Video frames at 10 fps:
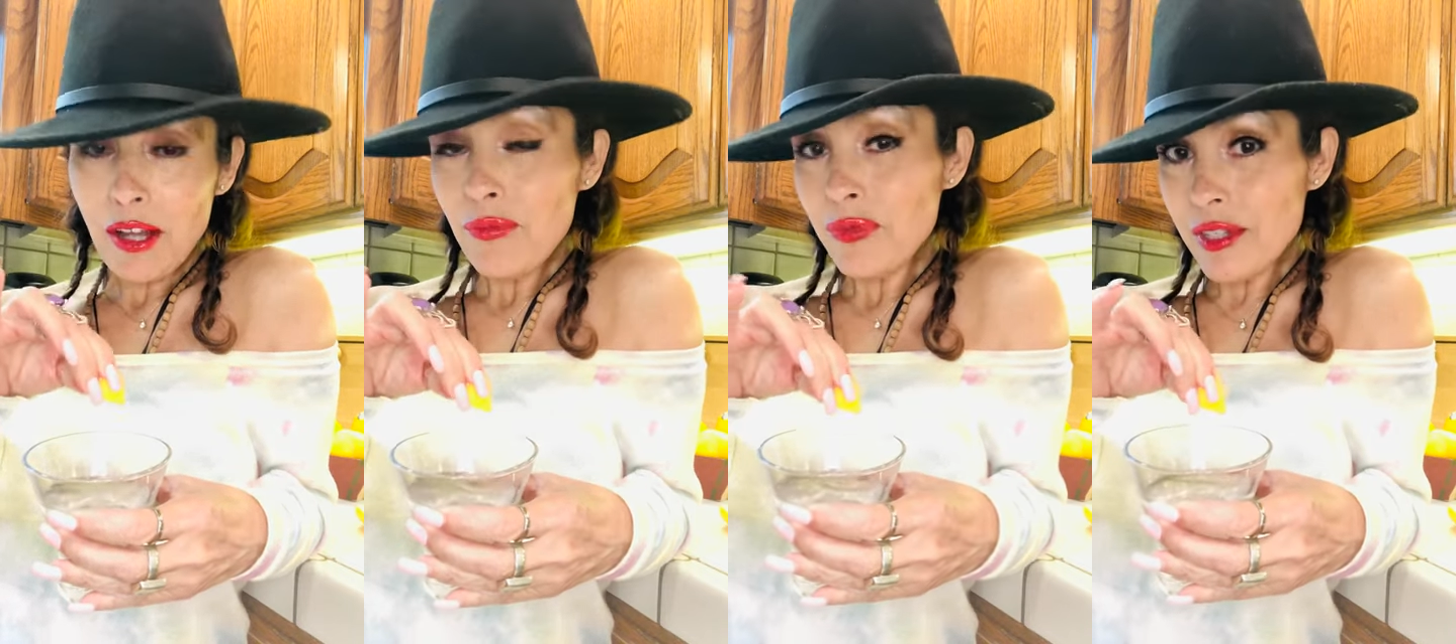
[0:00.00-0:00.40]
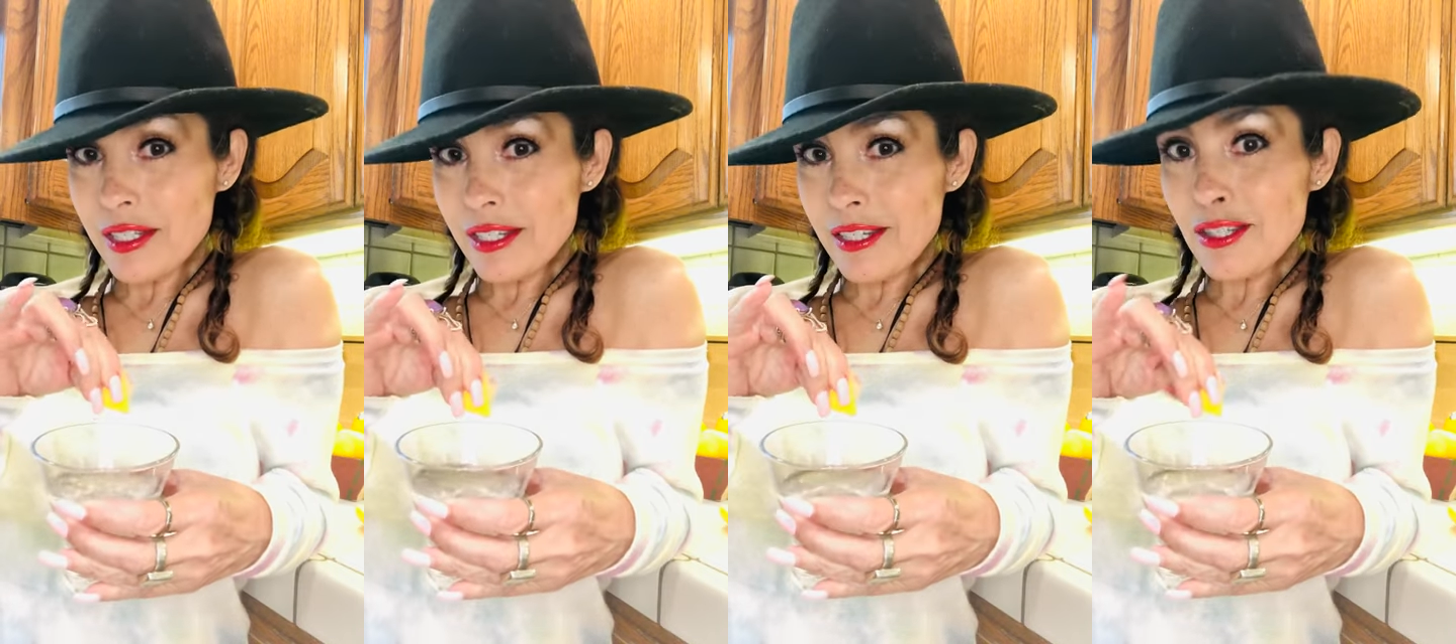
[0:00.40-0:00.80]
This
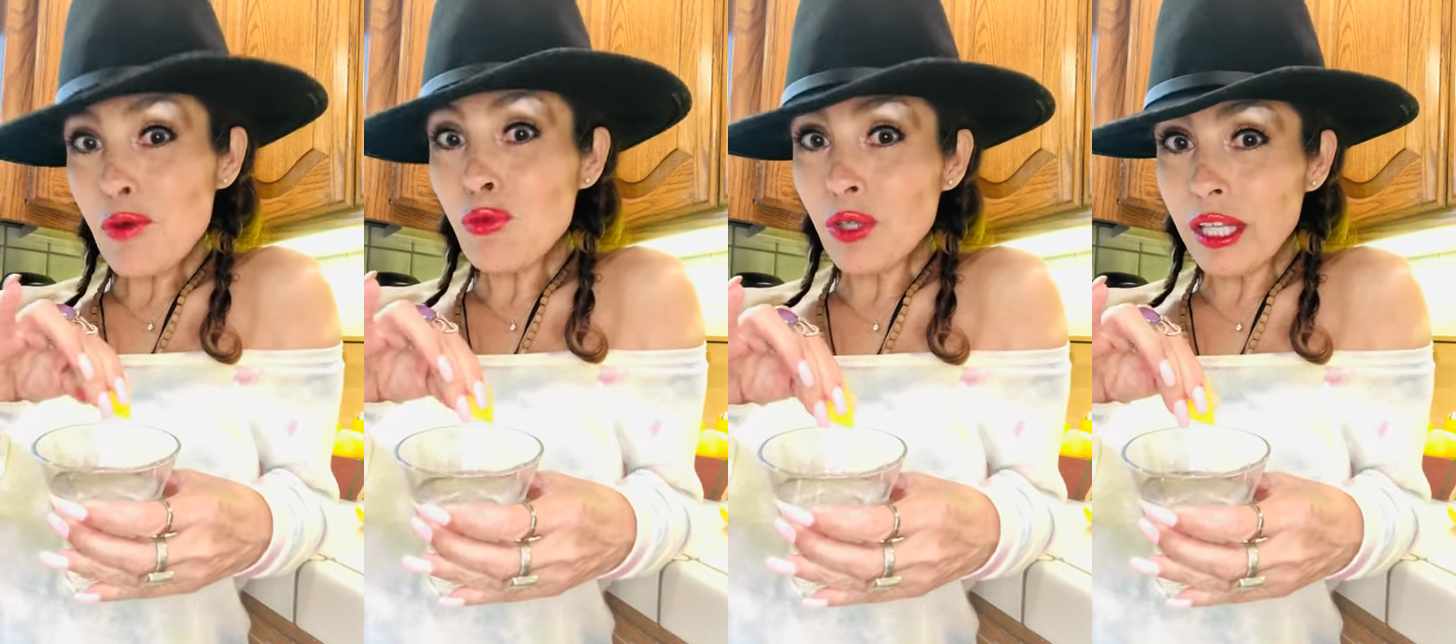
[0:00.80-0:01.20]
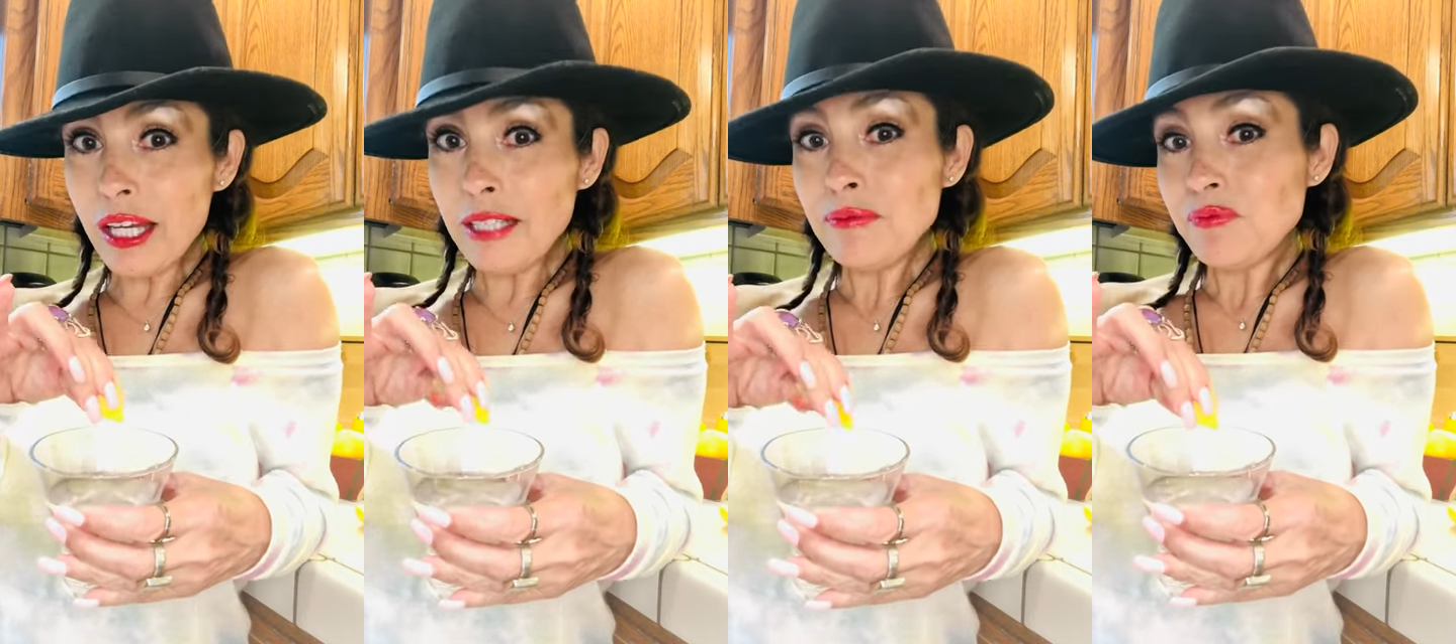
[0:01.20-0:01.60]
is
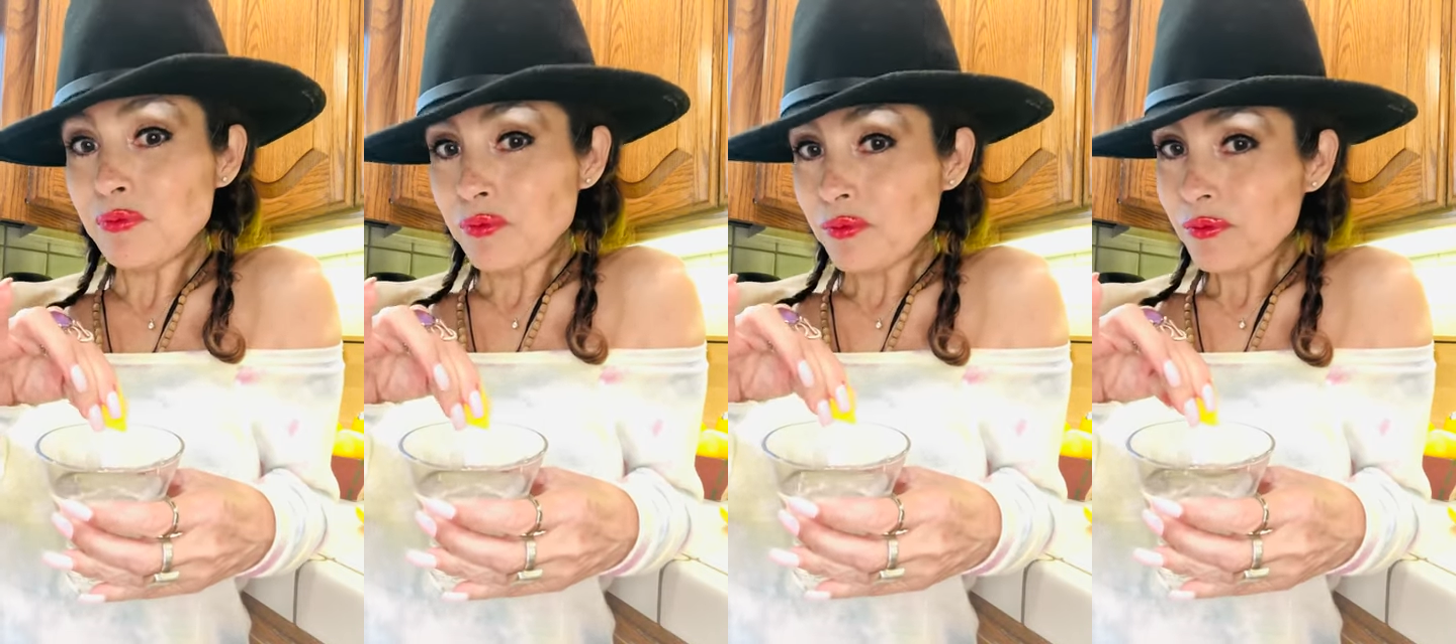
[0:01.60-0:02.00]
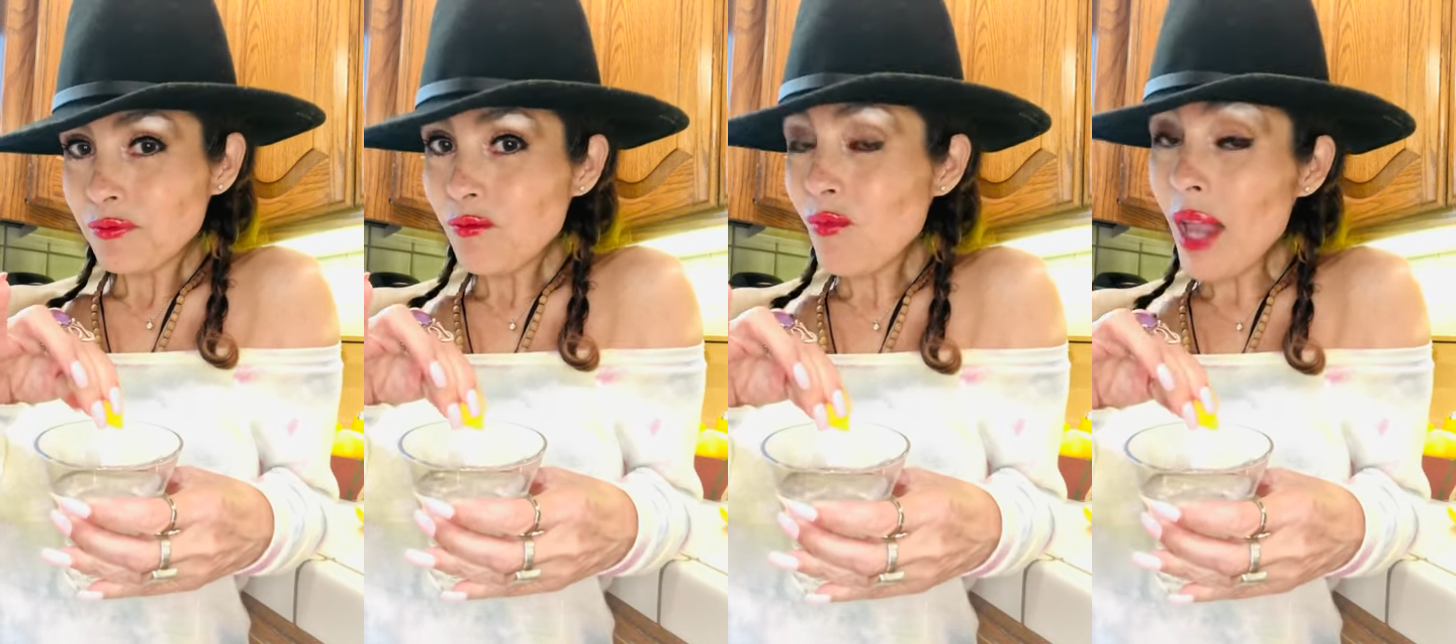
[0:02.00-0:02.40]
really
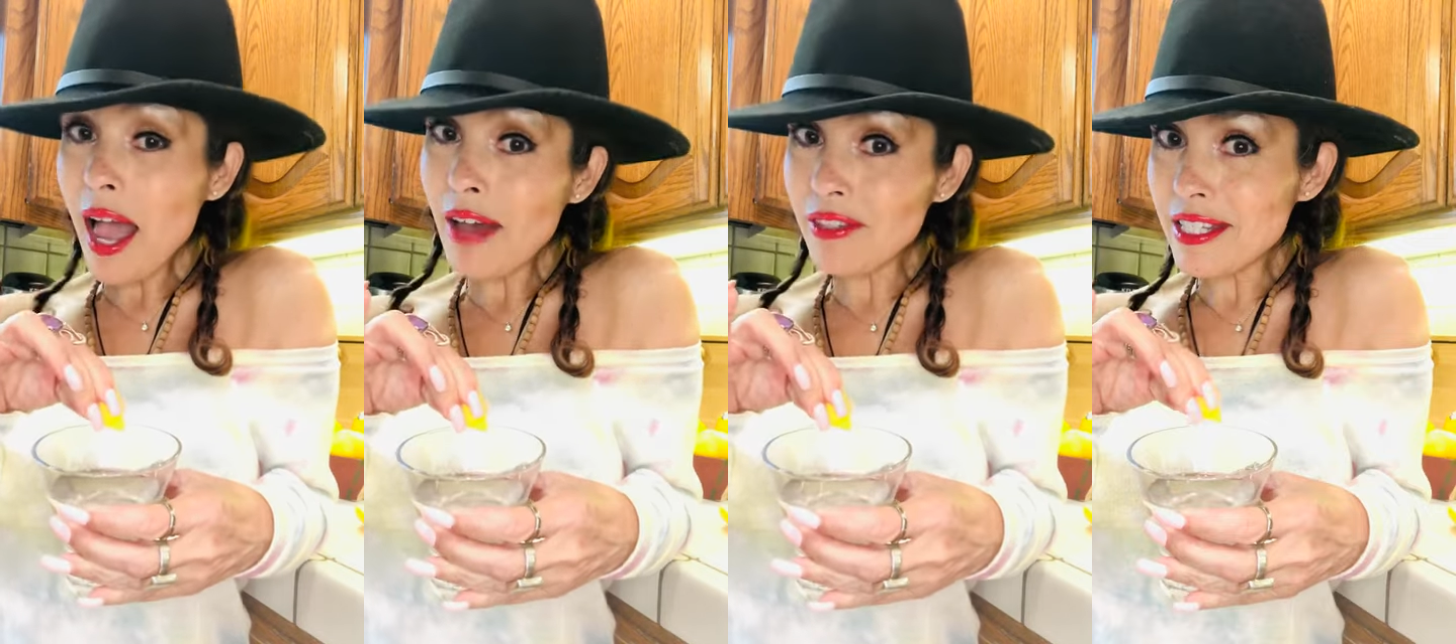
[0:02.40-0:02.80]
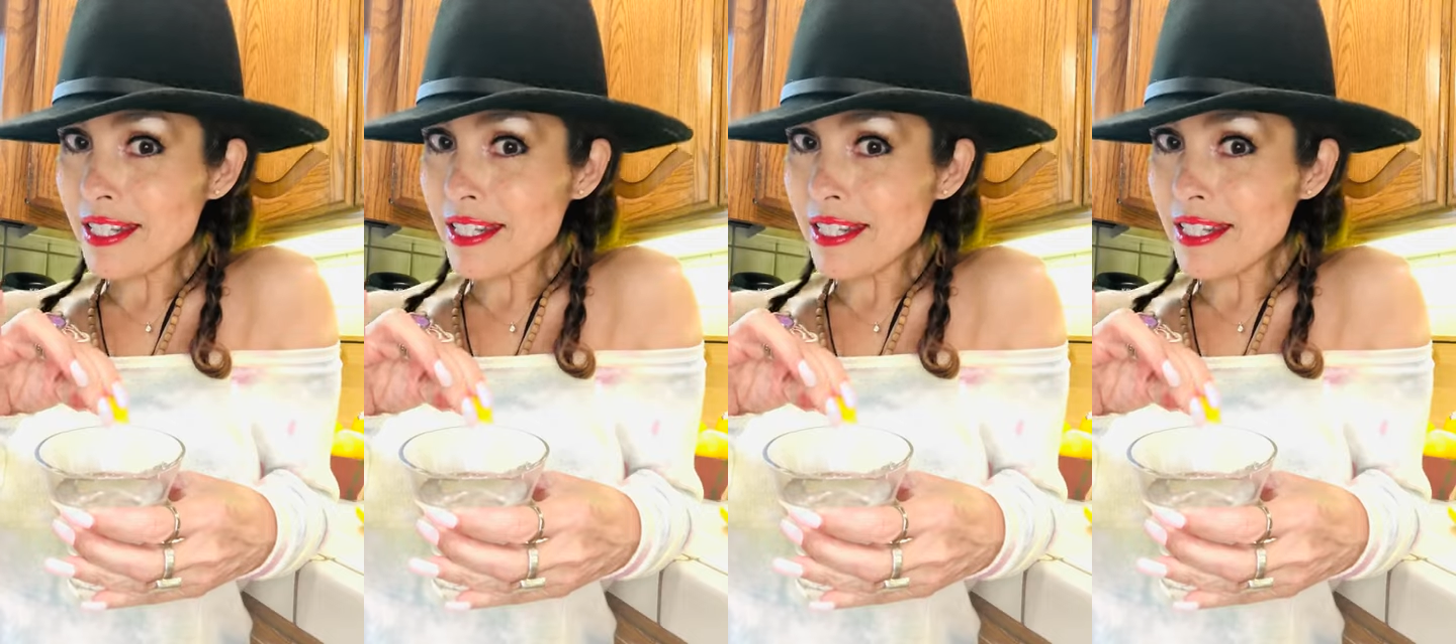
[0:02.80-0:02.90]
heaven